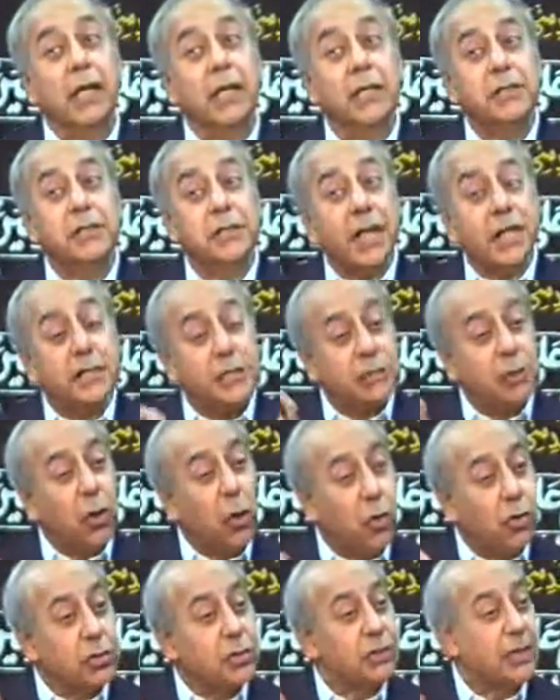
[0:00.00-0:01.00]
he says
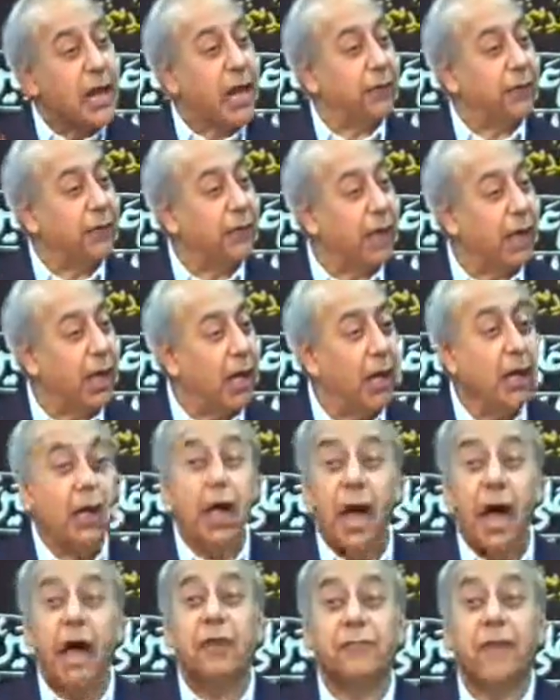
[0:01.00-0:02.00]
those
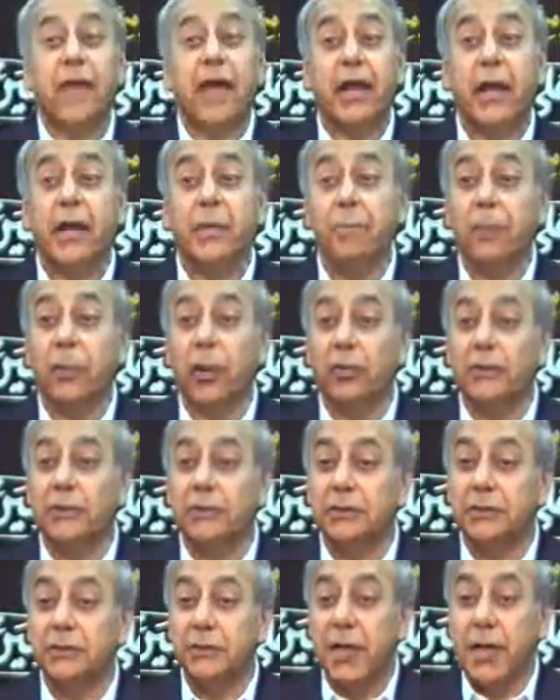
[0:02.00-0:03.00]
nafilah are very
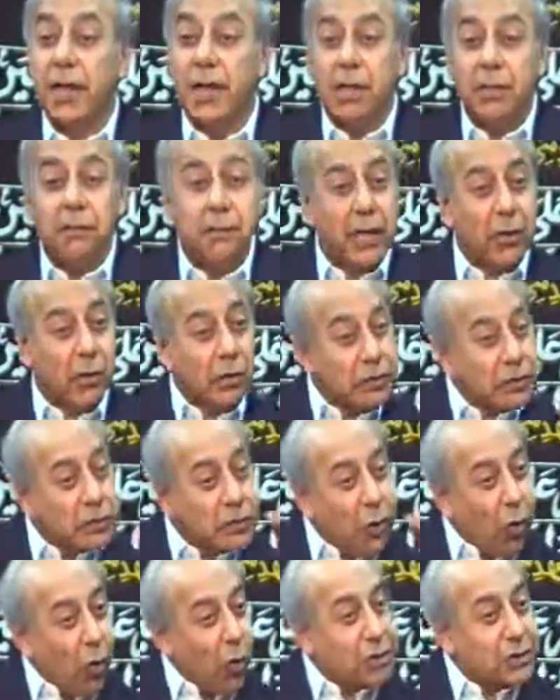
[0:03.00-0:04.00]
important because
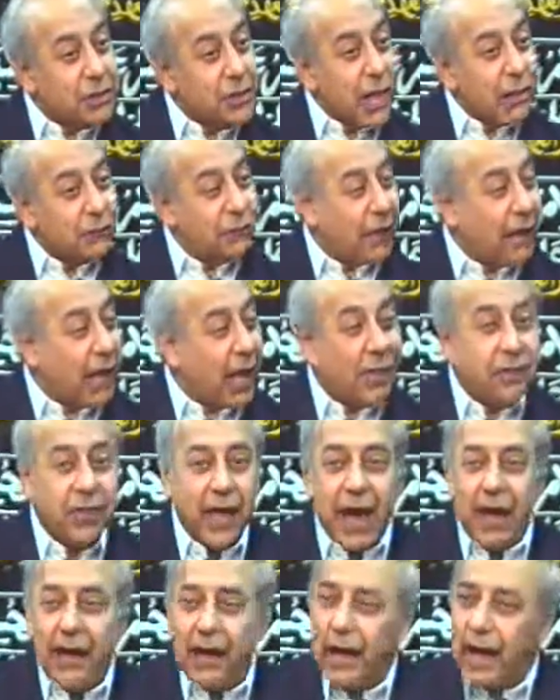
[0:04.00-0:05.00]
those nafilah
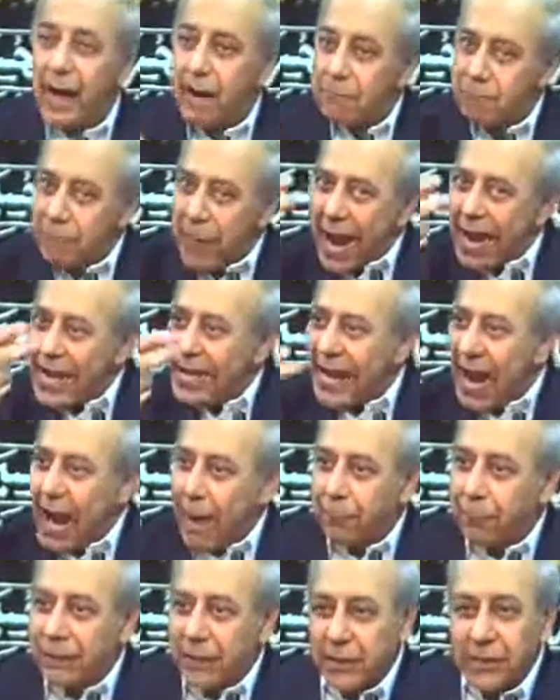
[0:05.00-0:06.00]
then make
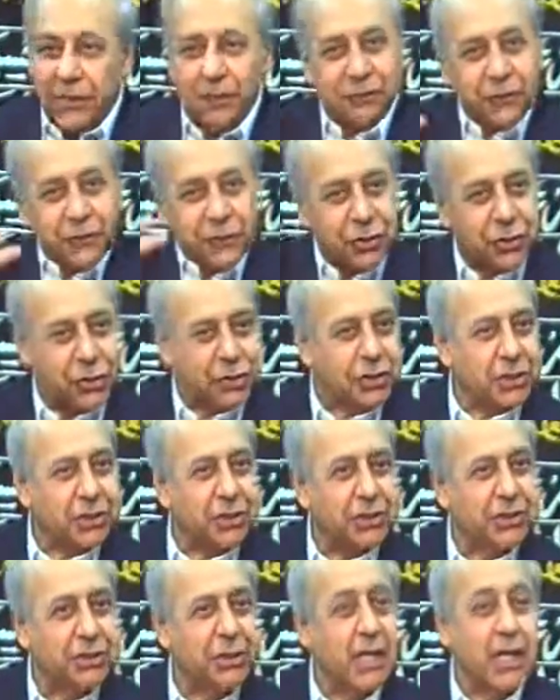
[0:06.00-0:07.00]
up the
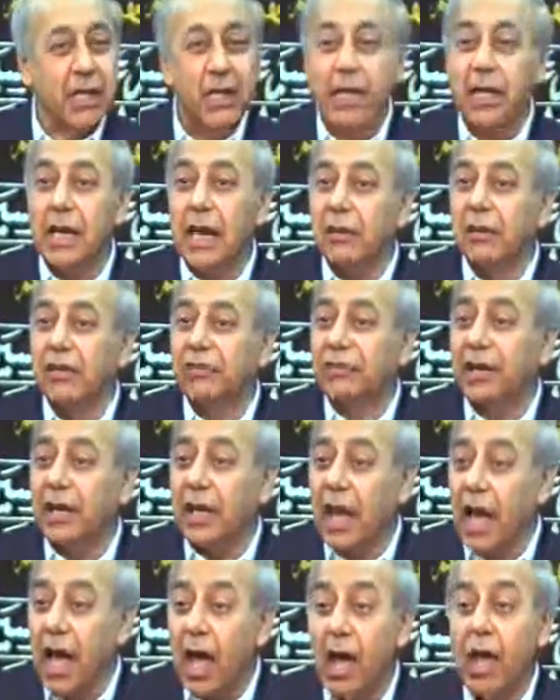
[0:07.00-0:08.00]
deficiencies in our
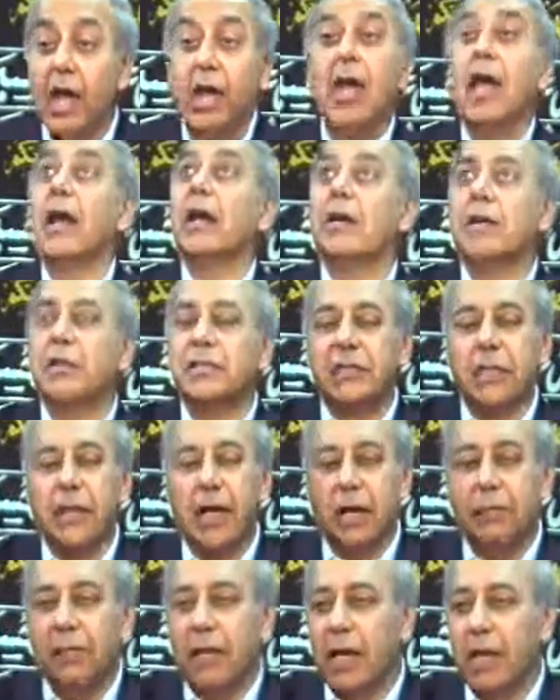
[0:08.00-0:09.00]
salah and our
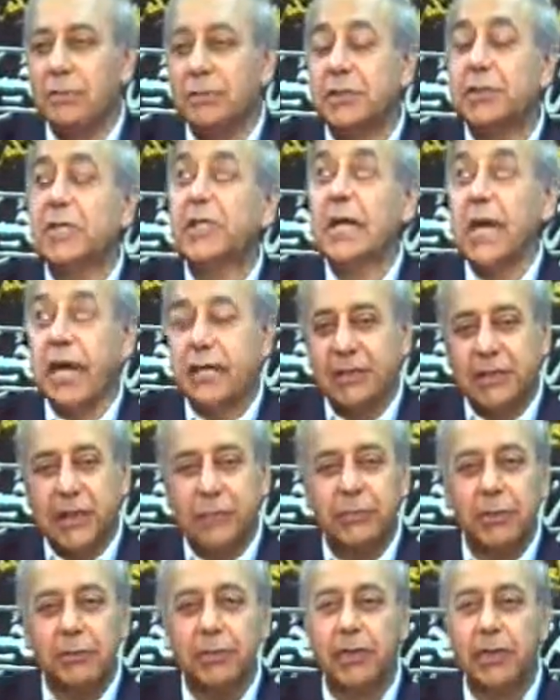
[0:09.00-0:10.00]
salah becomes
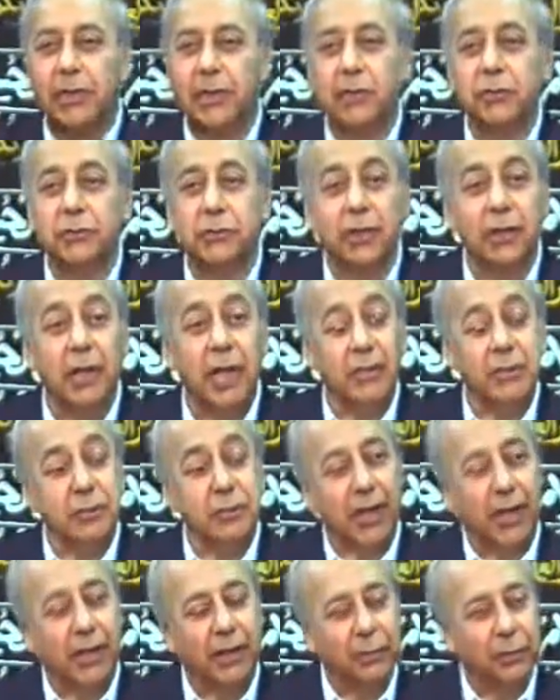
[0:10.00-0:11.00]
acceptable to Allah
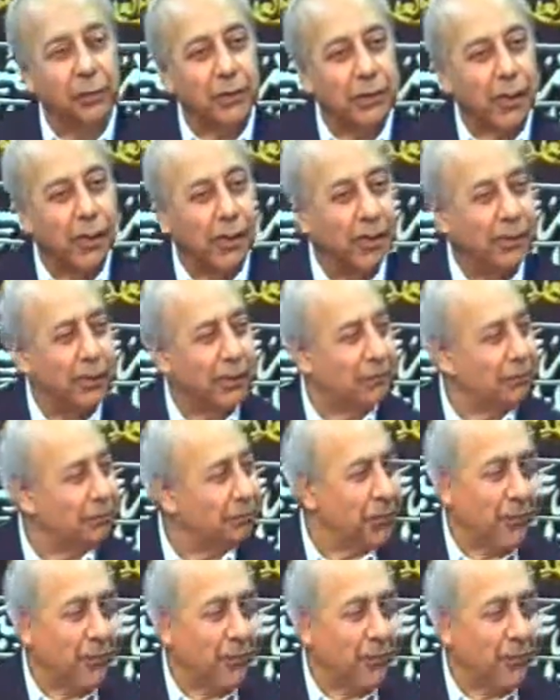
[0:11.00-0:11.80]
subhanahu wa ta'ala